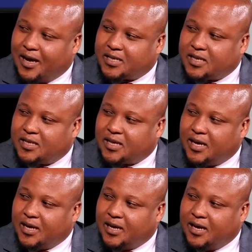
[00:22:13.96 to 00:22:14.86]
said
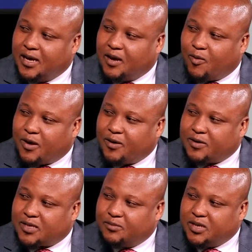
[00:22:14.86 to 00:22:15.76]
when
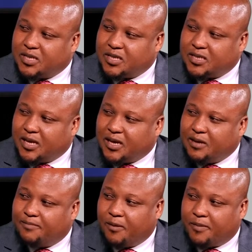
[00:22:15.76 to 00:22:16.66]
somebody says they're a
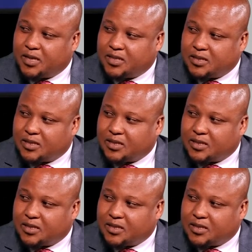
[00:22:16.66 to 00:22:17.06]
hip hop artist,